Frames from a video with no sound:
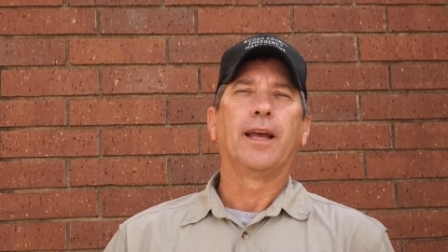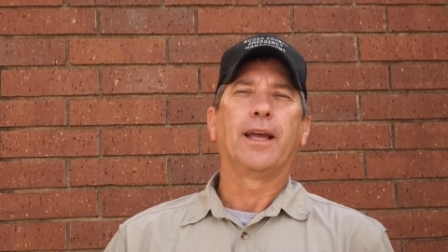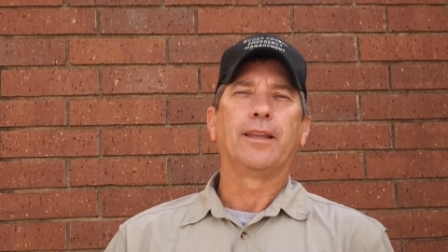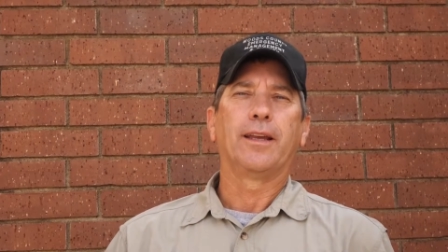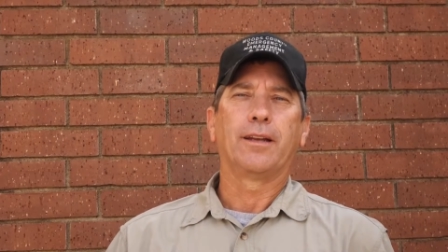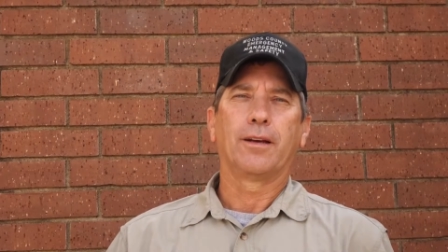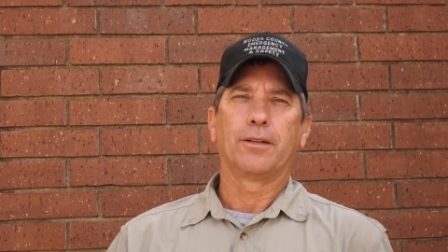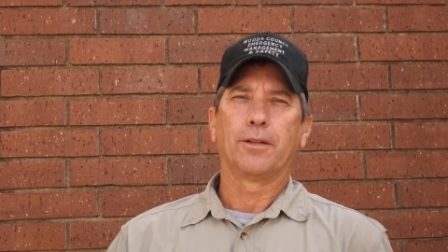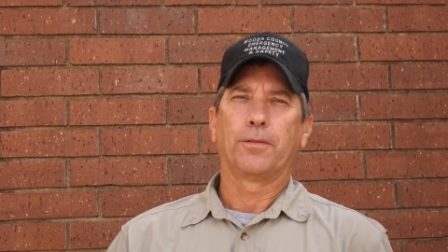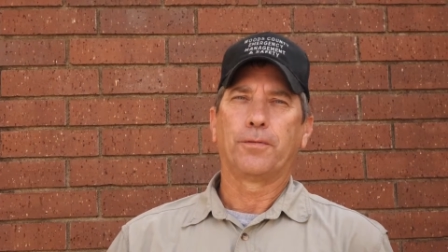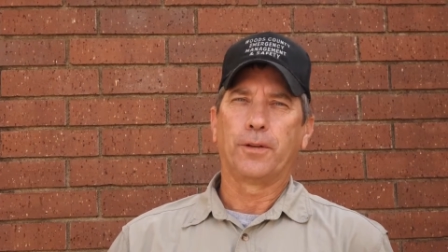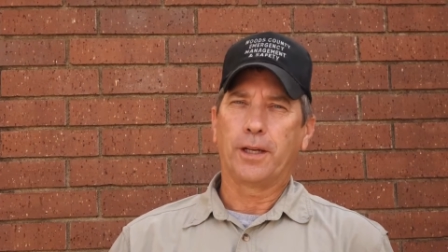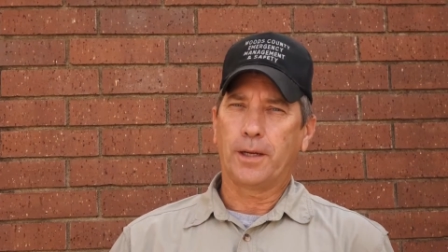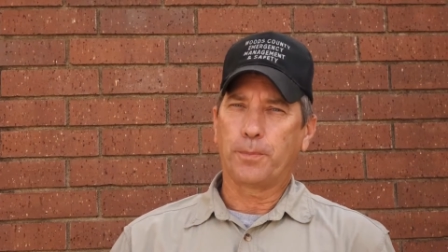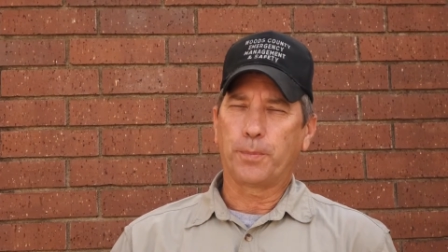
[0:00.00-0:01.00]
And then on the
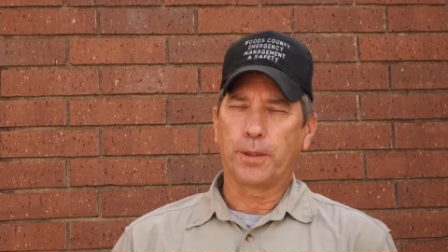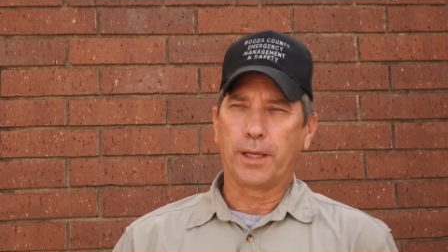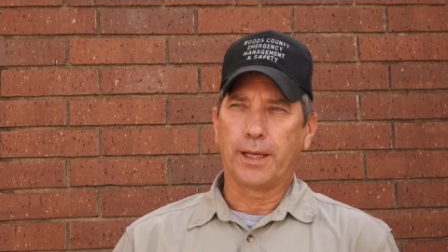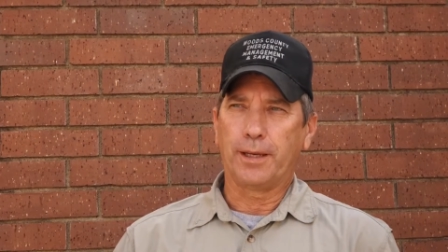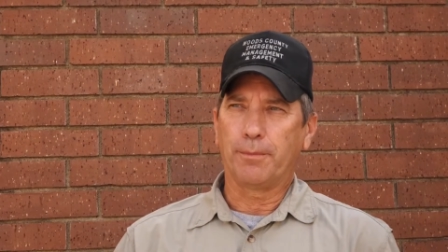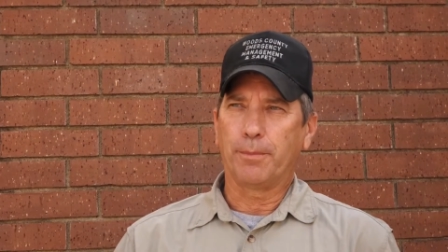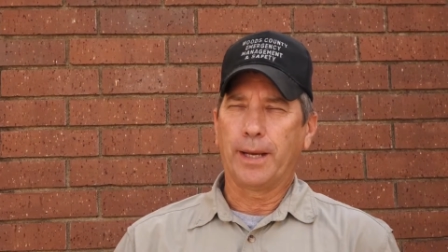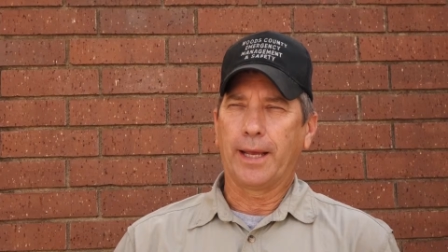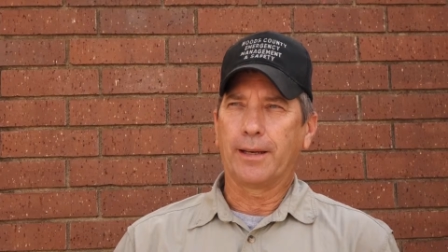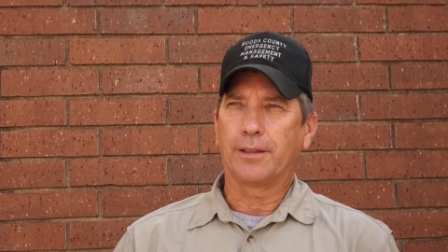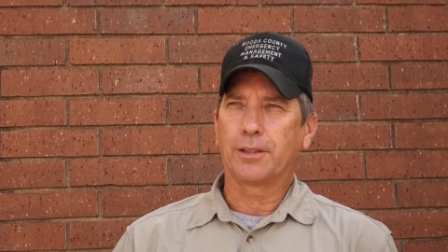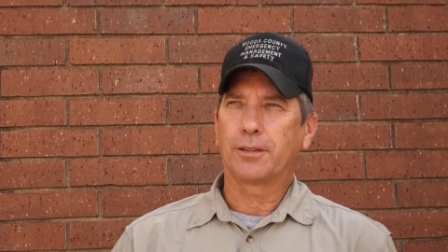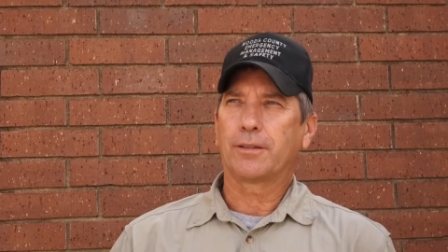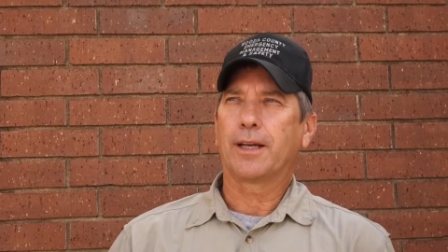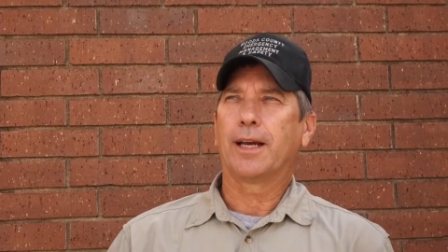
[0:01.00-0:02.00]
floodplain manager,